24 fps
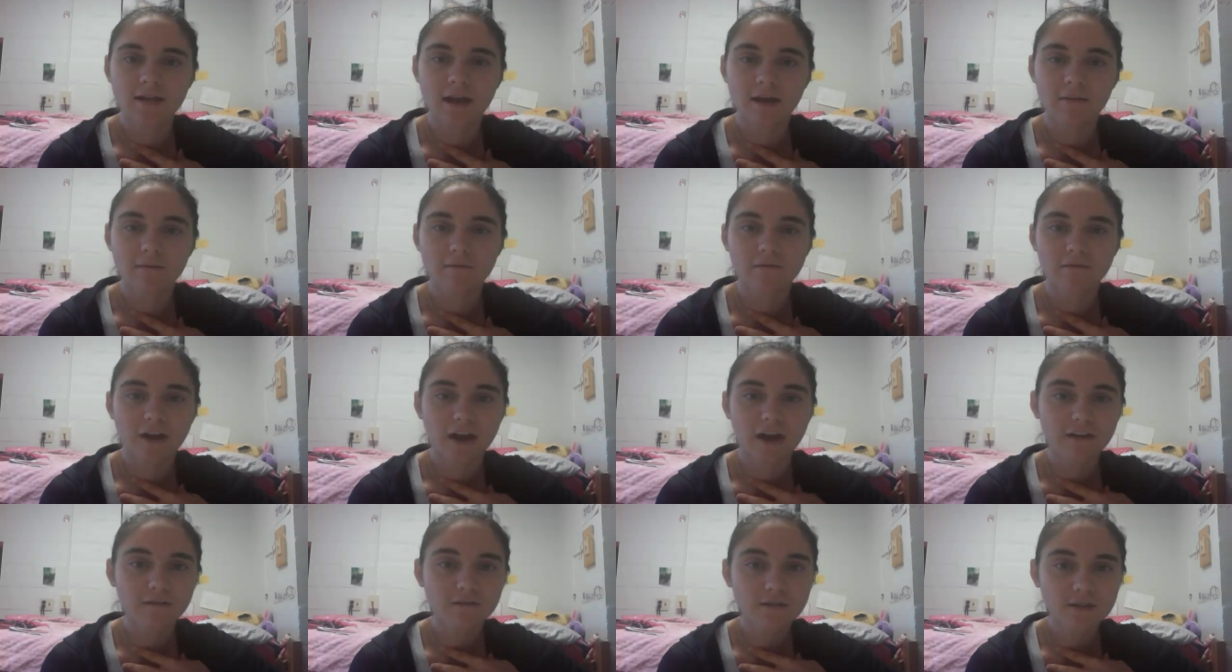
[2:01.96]
I'm
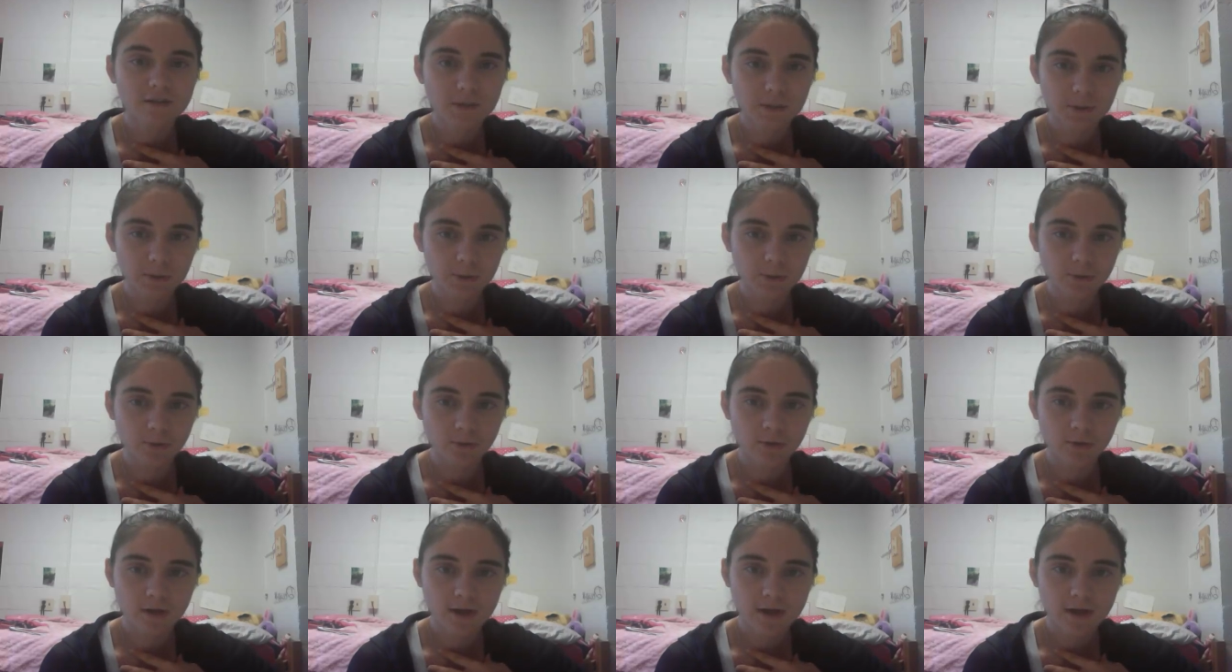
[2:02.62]

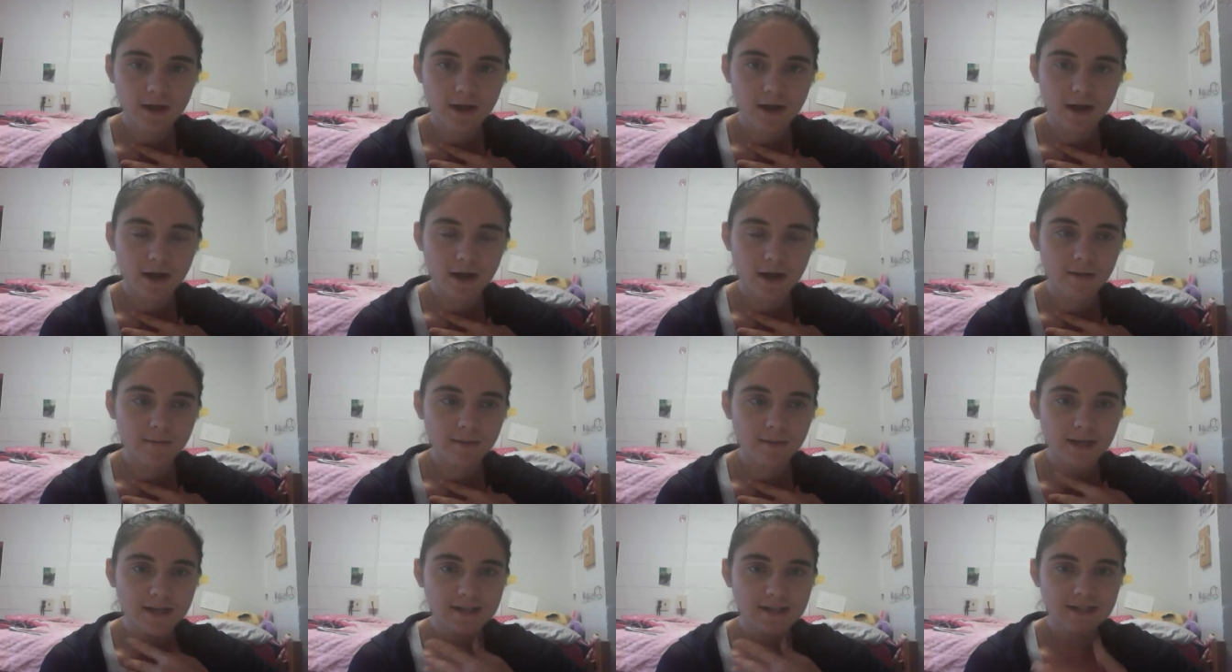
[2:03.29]
5'2",
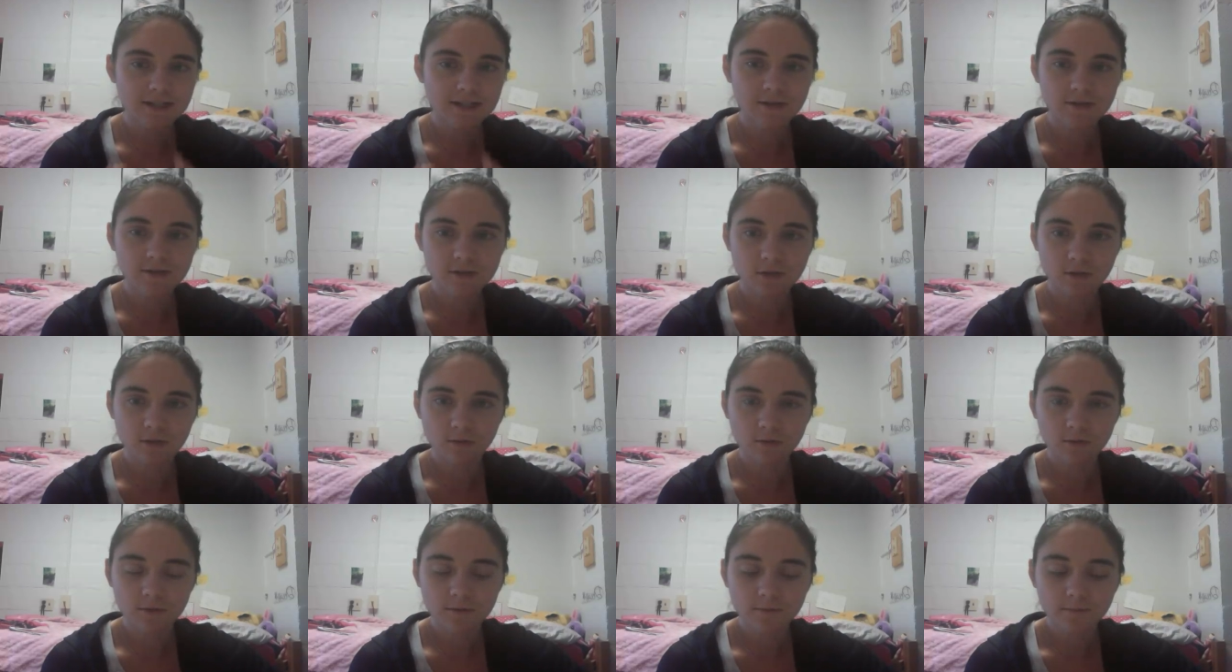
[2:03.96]
19 years
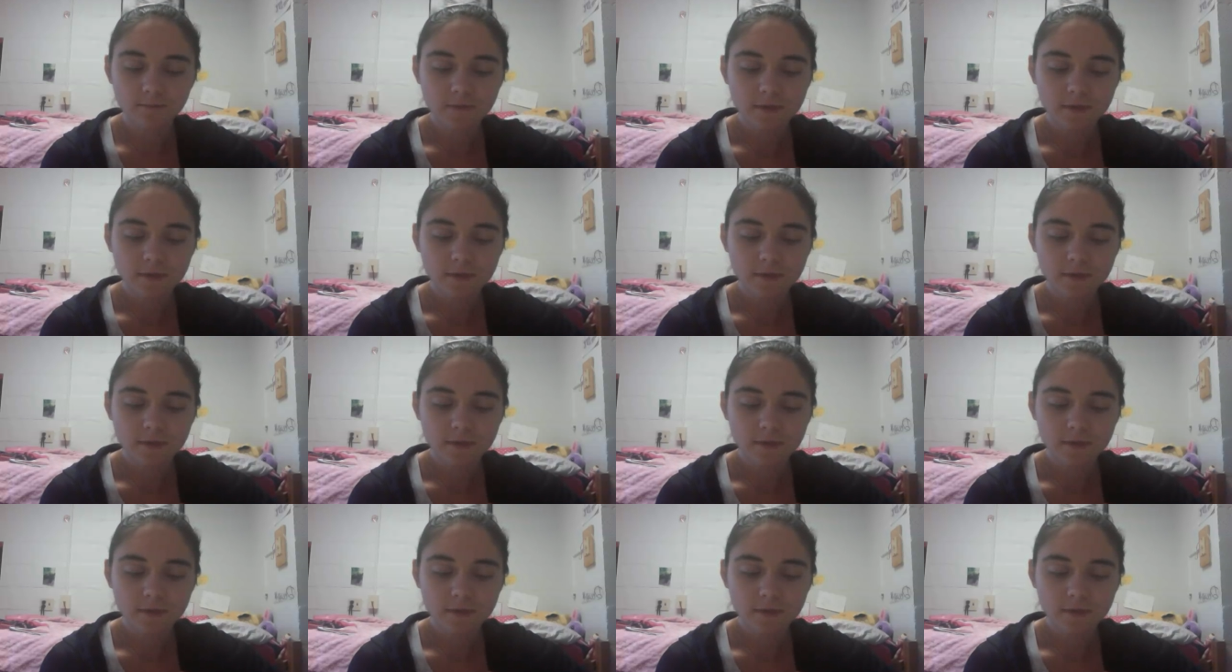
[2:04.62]
old.